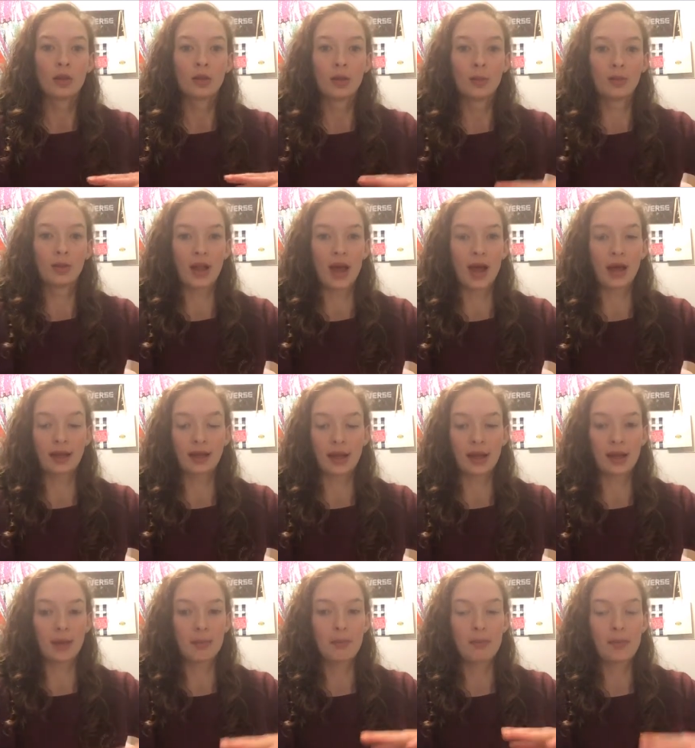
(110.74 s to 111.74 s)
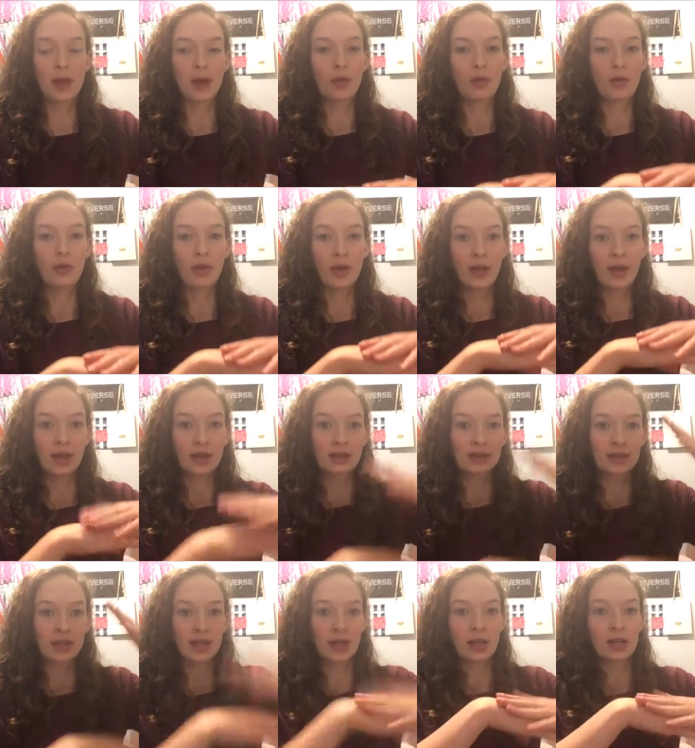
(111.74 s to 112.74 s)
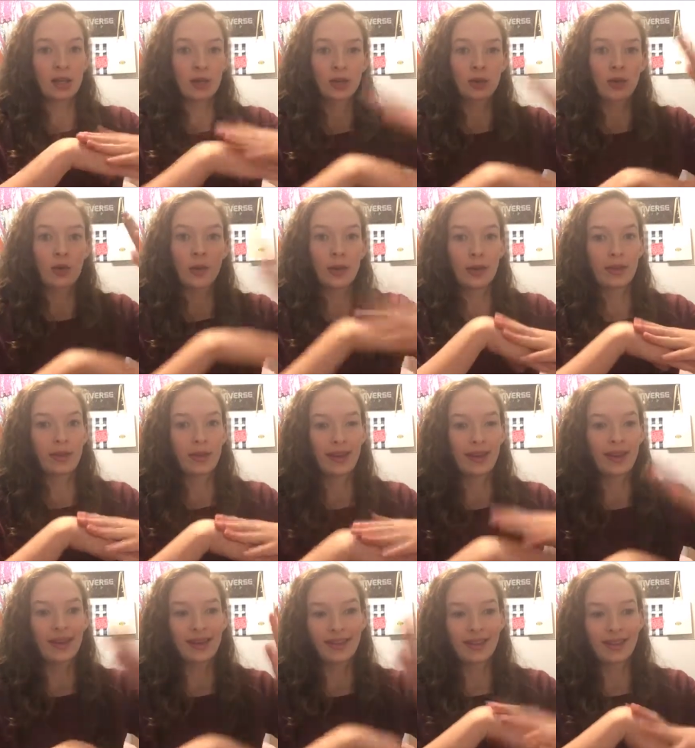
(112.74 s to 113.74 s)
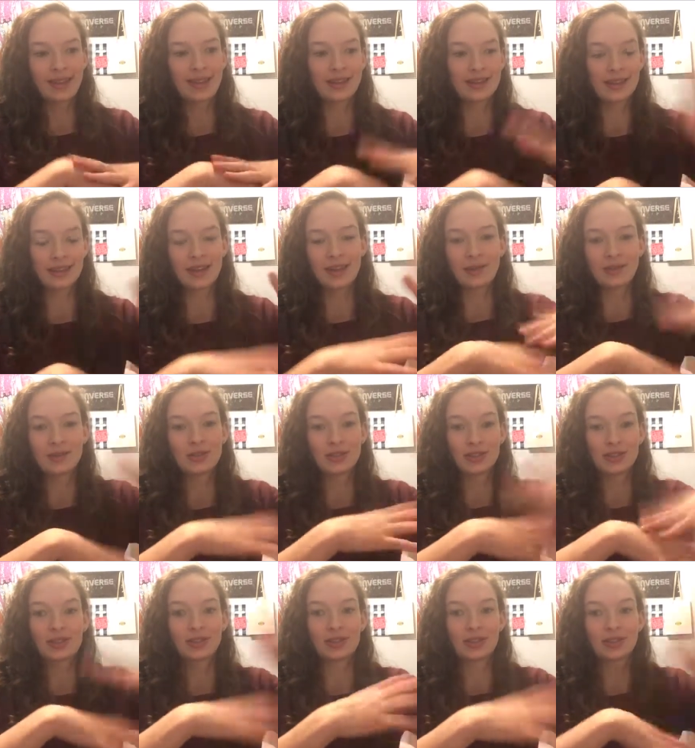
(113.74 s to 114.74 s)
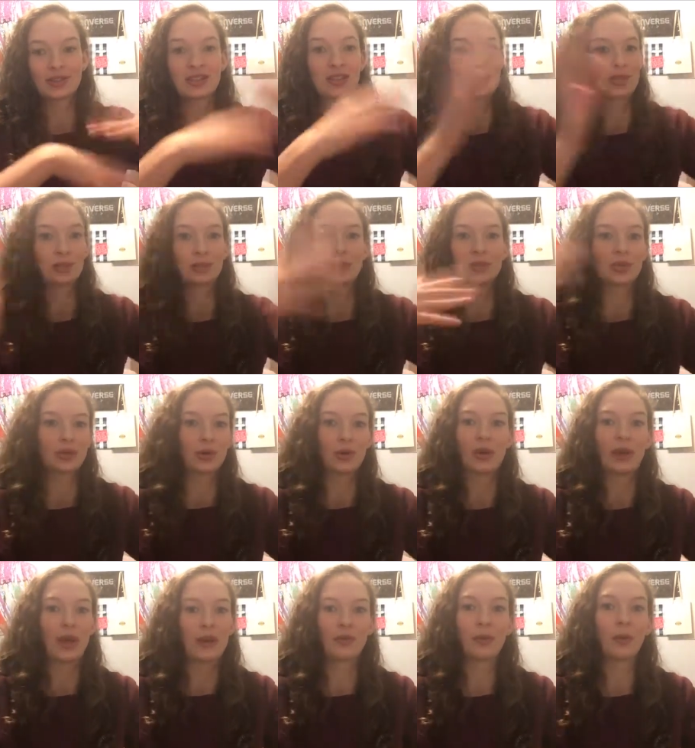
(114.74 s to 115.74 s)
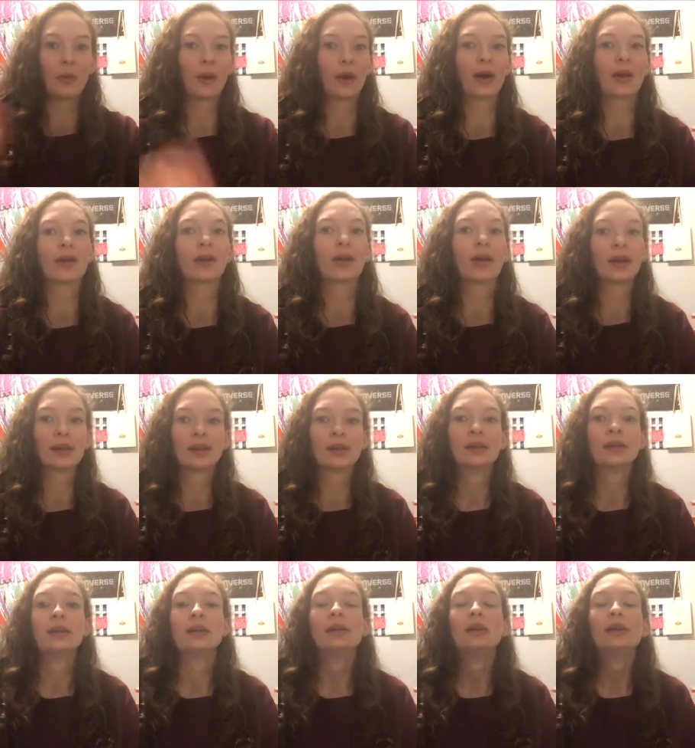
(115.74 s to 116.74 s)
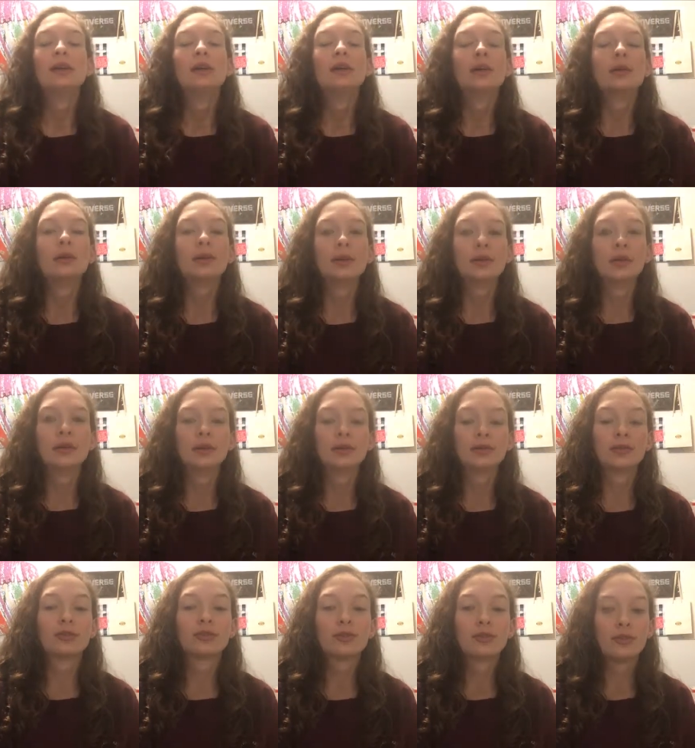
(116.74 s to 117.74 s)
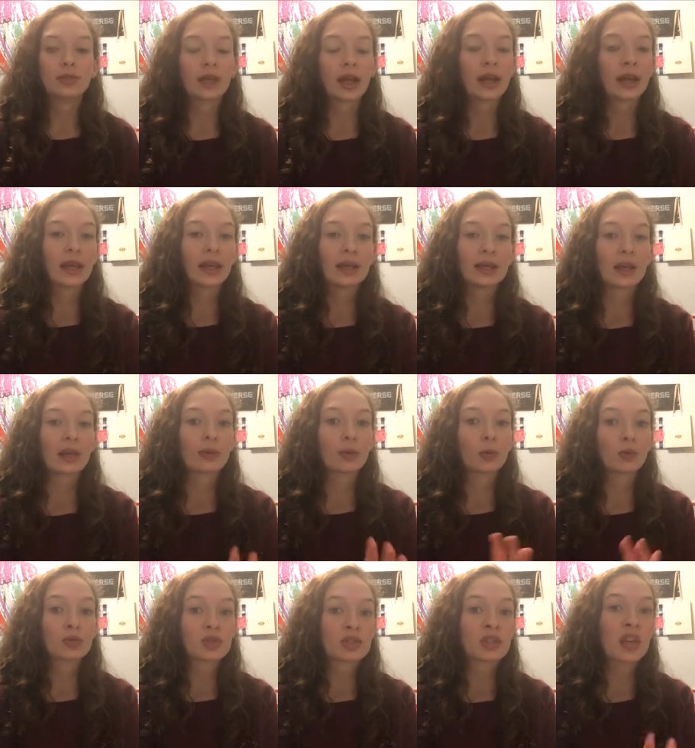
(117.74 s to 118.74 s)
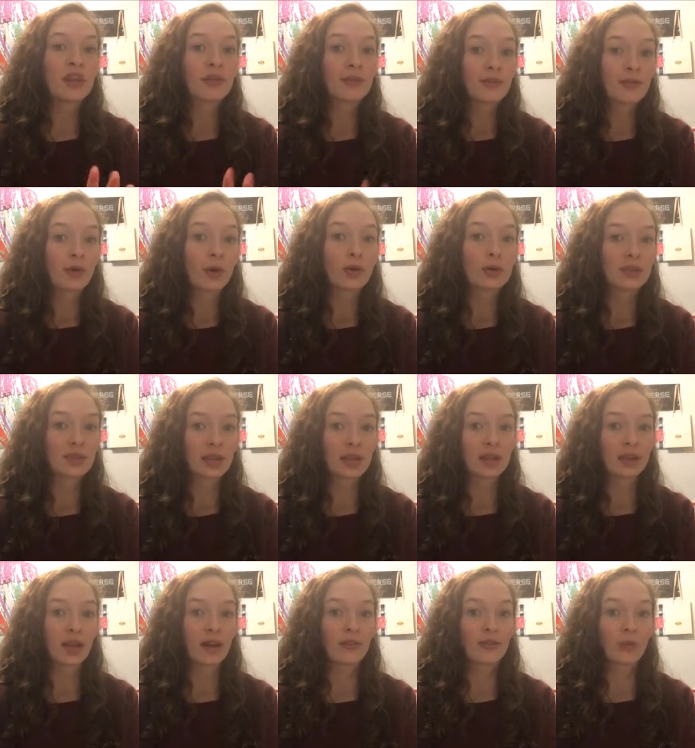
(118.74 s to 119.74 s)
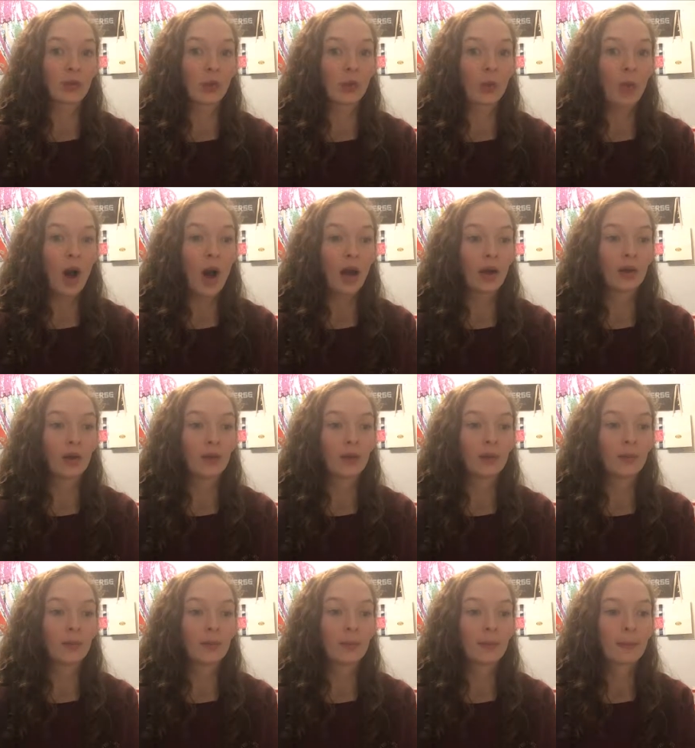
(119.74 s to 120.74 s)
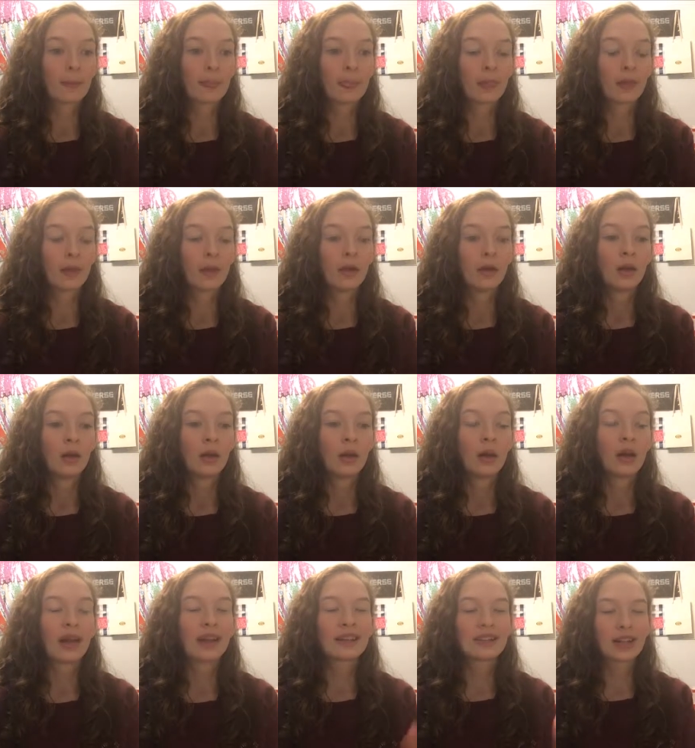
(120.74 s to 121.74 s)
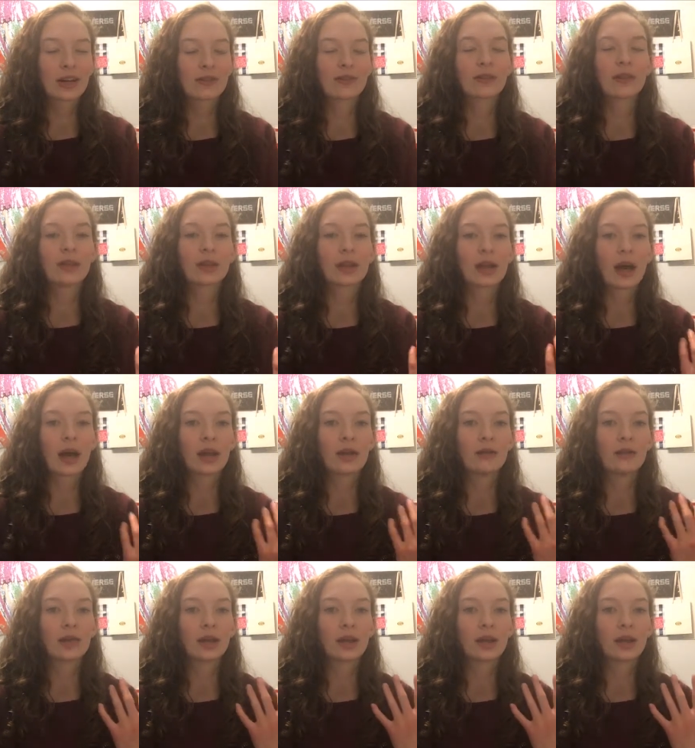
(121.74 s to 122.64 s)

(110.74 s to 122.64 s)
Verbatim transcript: the black like metal things like going like this and it was just the system was going everywhere and like um, like it like stayed frozen like that for a while and I started feeling kind of